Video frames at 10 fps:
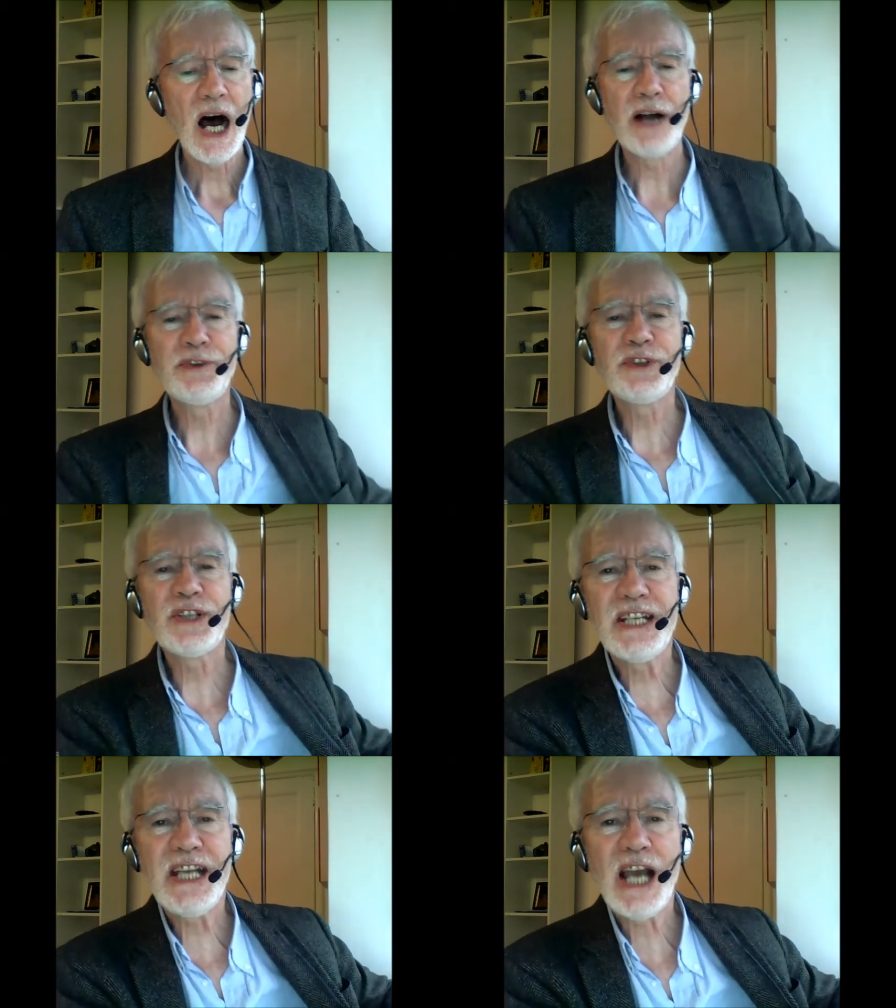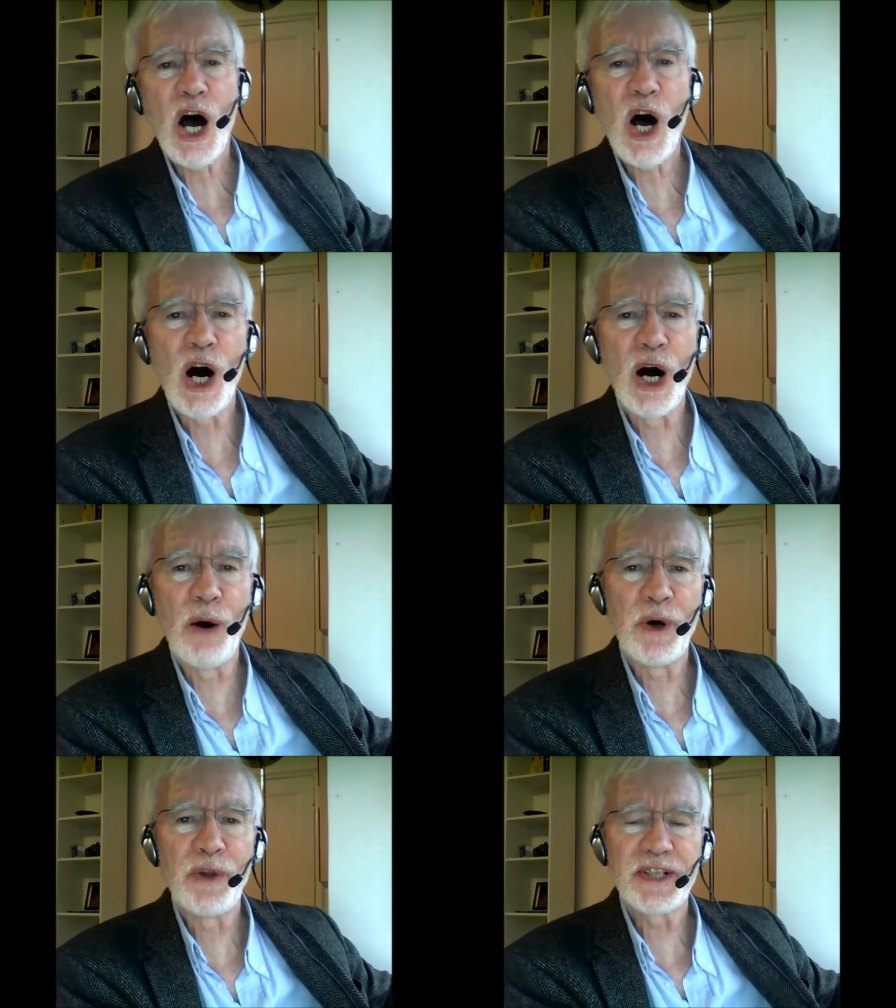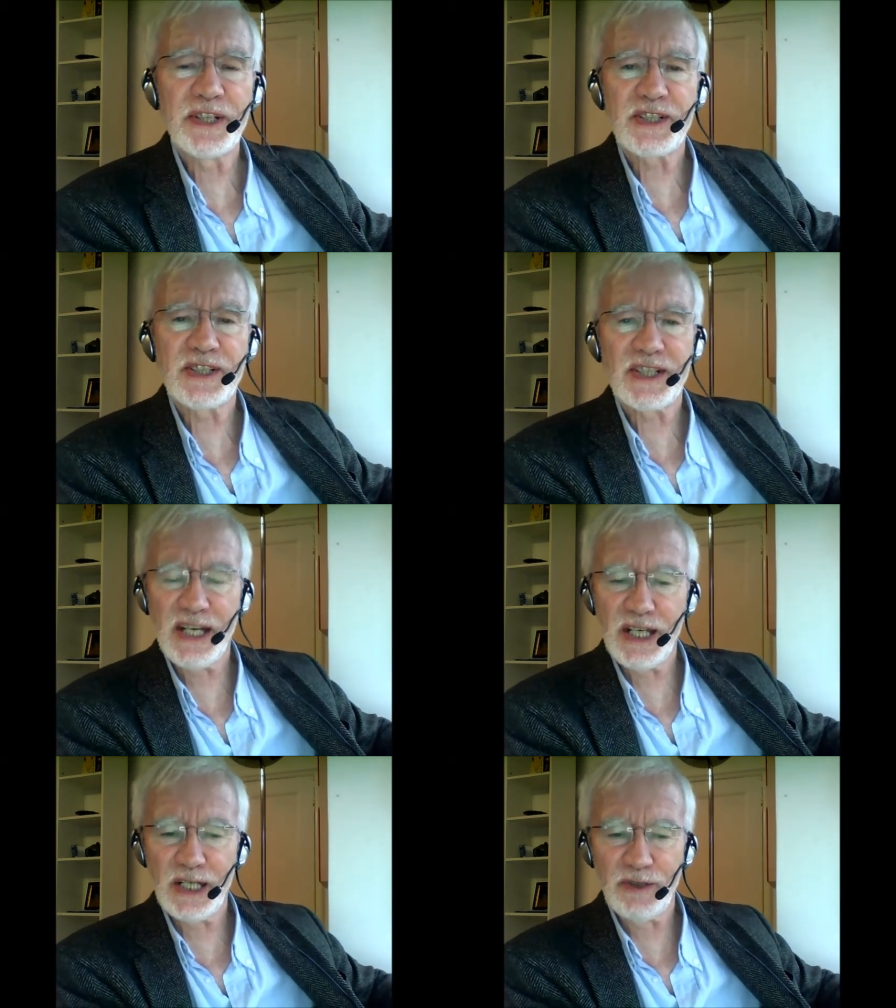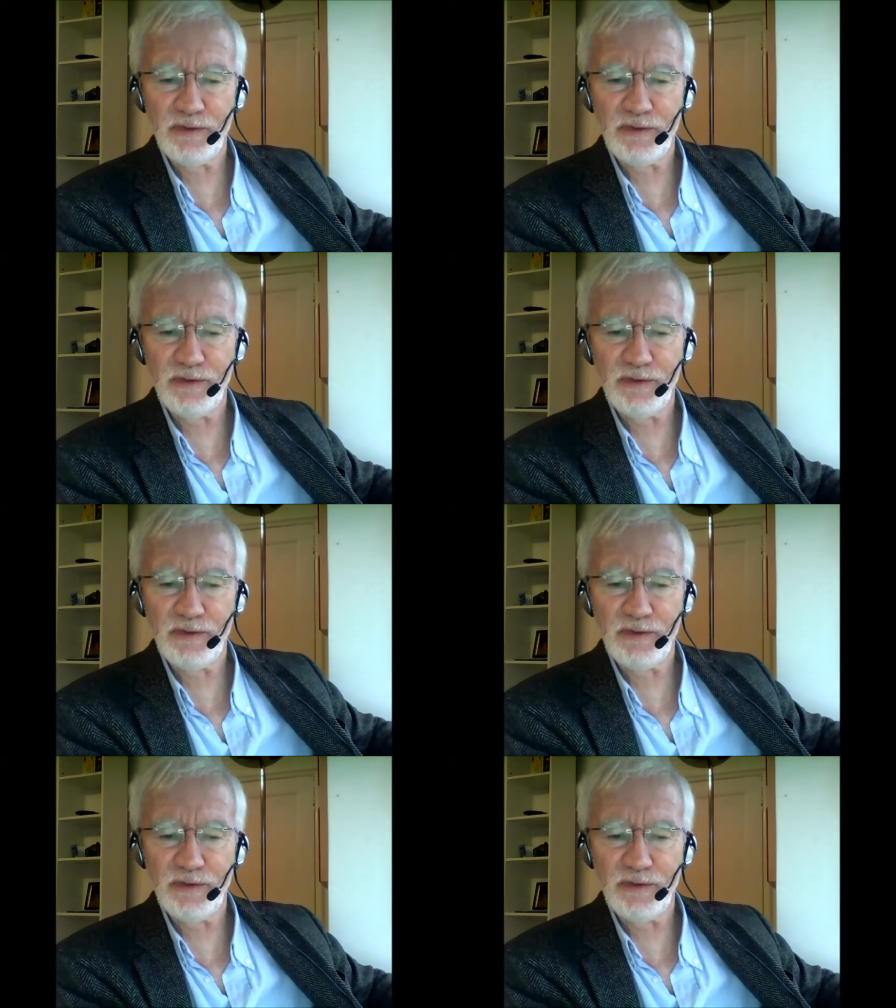under the arm on the side